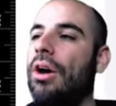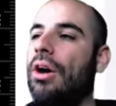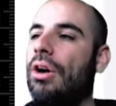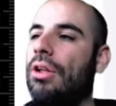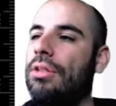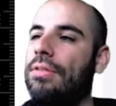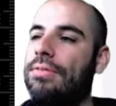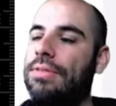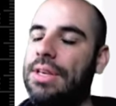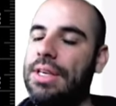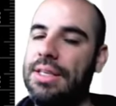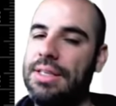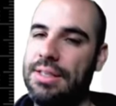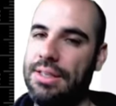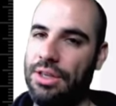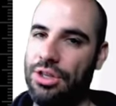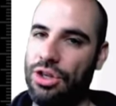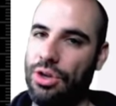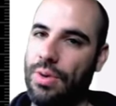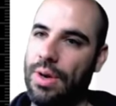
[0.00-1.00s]
all of these
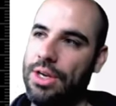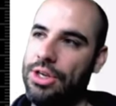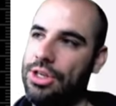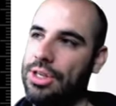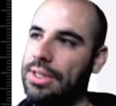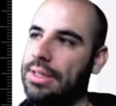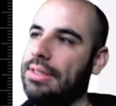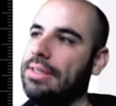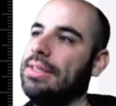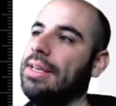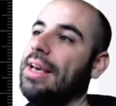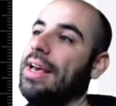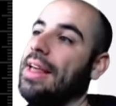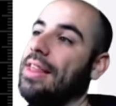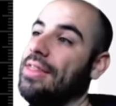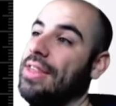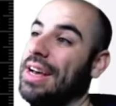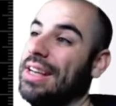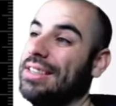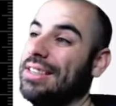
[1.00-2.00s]
situations.
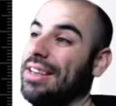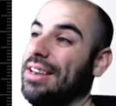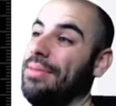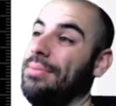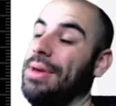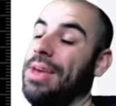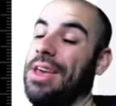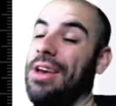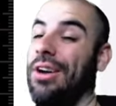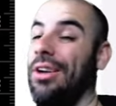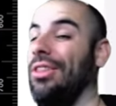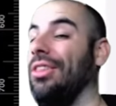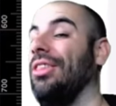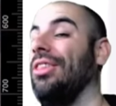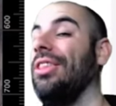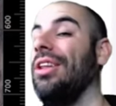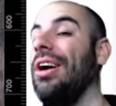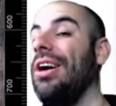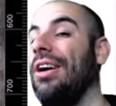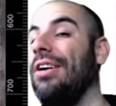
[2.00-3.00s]
That's going to be a
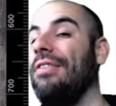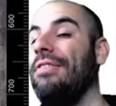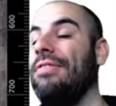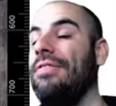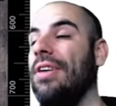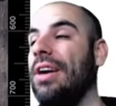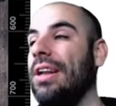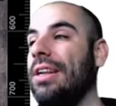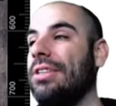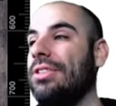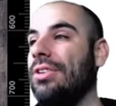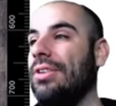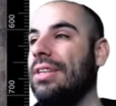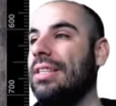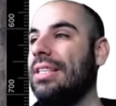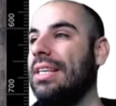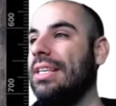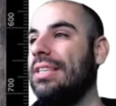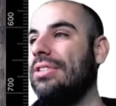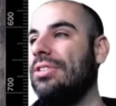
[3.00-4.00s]
lot of fun. So
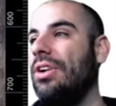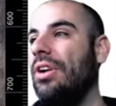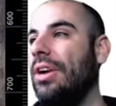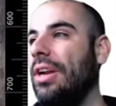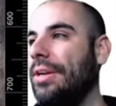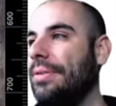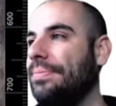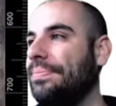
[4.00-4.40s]
let's get started.